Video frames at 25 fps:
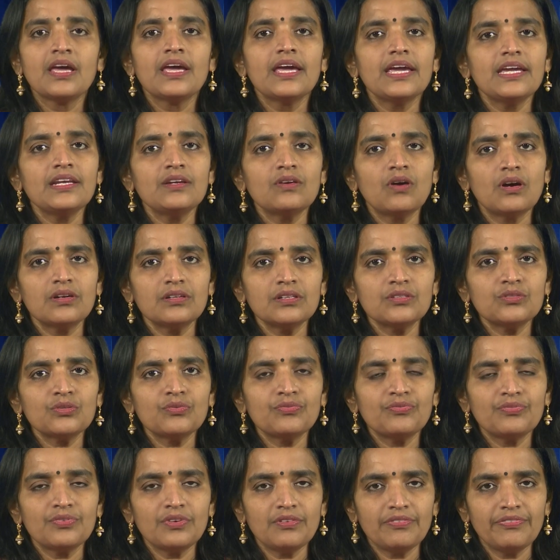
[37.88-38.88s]
In order to
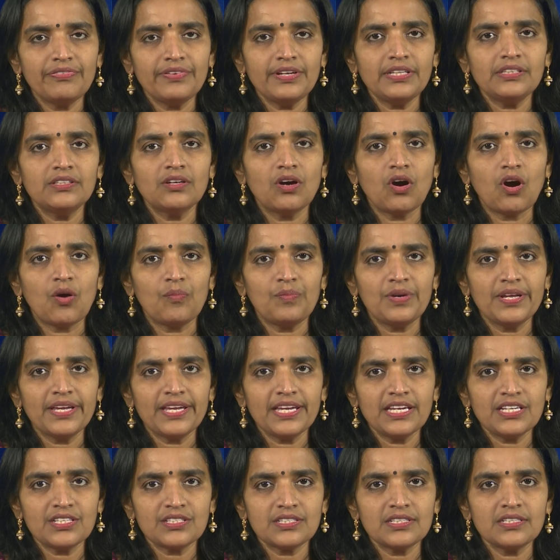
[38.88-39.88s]
fulfill the
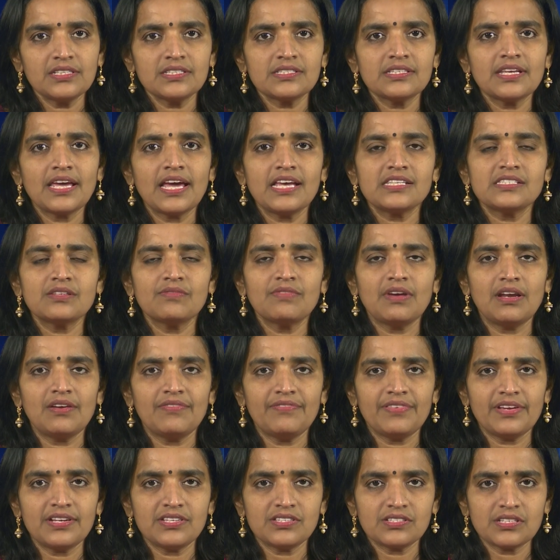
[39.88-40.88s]
obligations as a
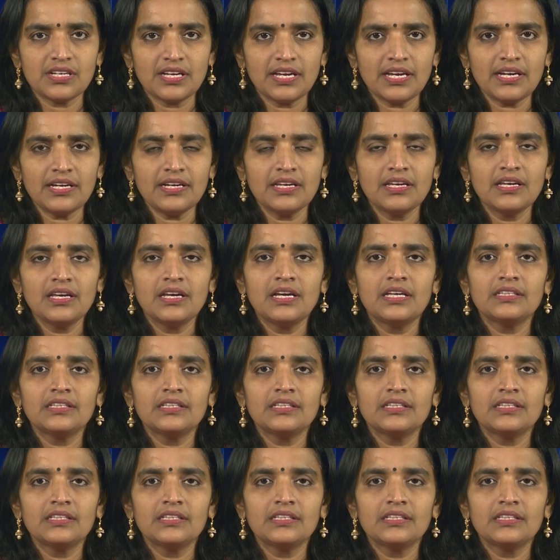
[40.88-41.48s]
welfare state,